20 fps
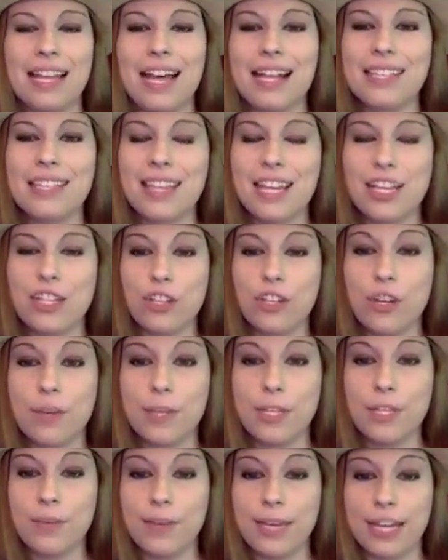Lots of things
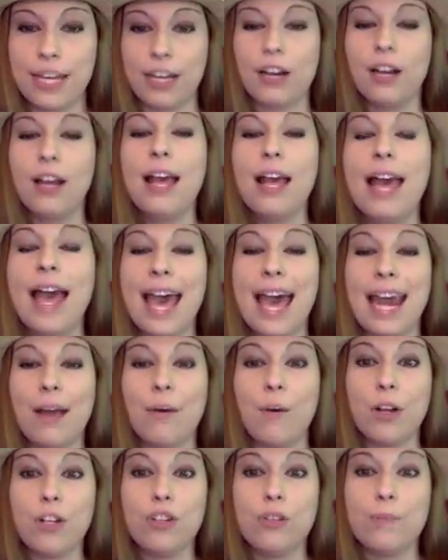you can be doing here,
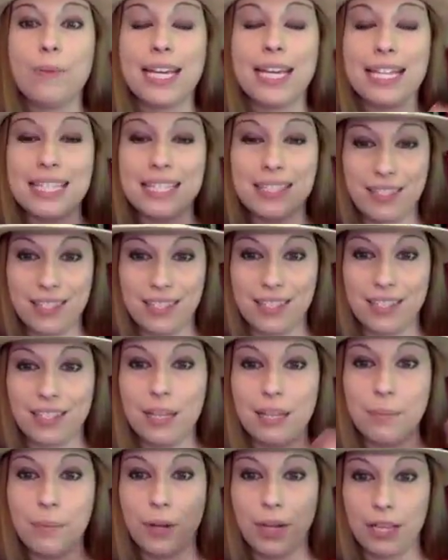and I want you to be
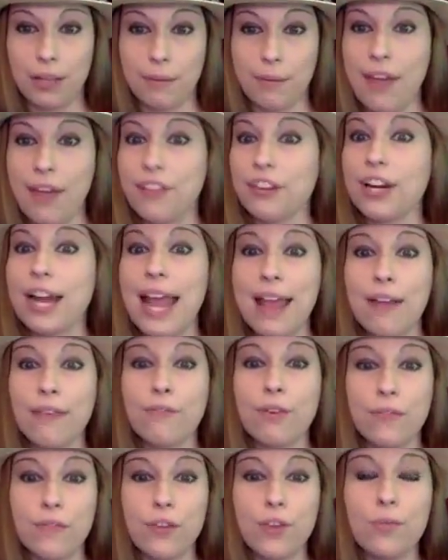consistently putting them out there
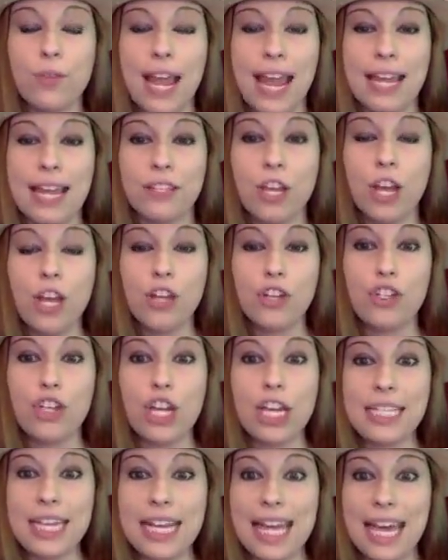every few days
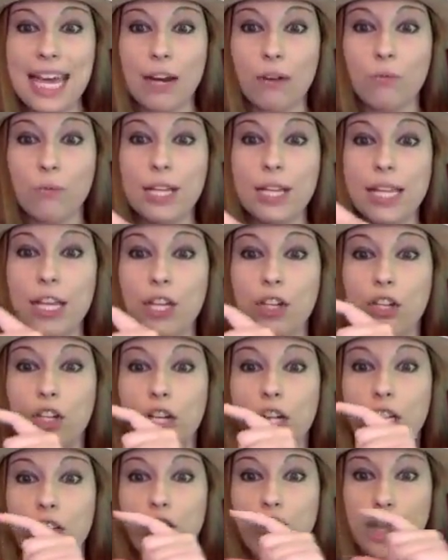just to get a really
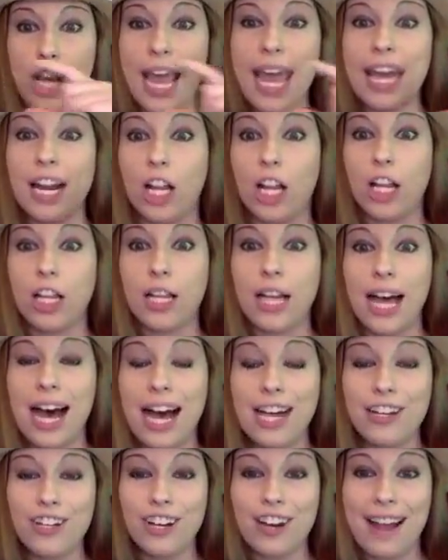good
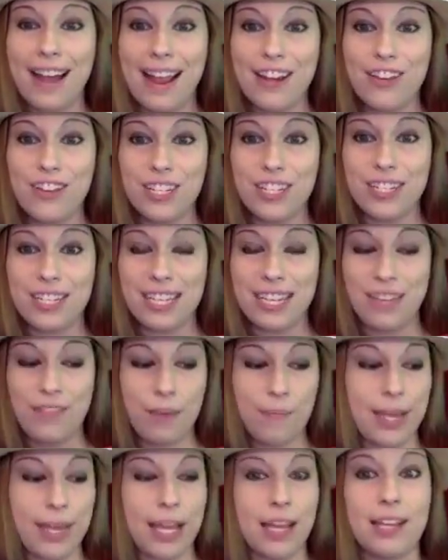channel on your
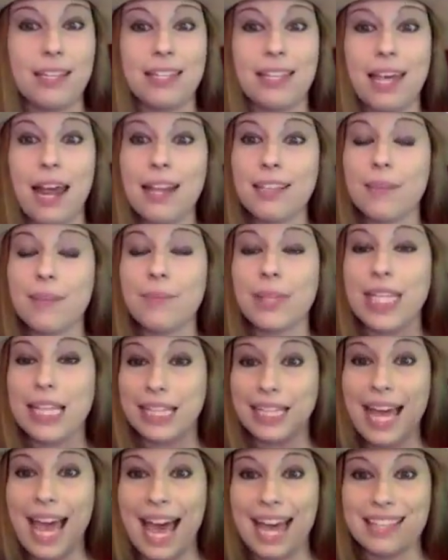IGTV, because that is something
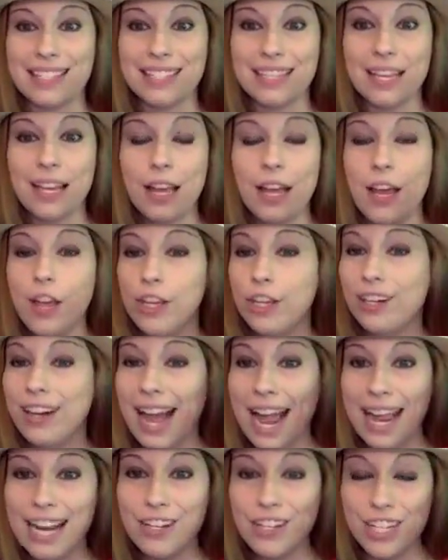that lasts.
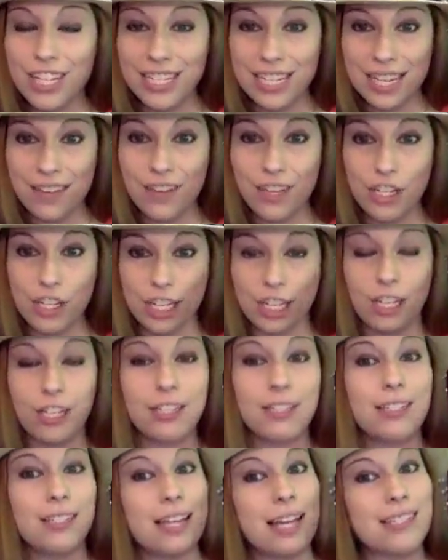Your IGTV
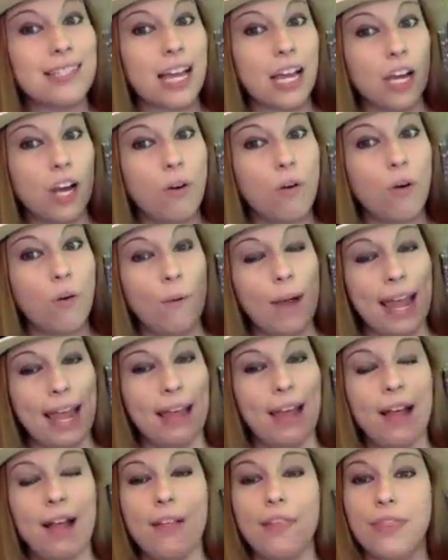channel does not go
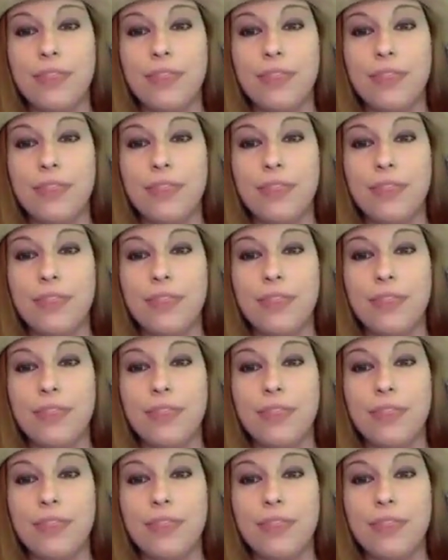away.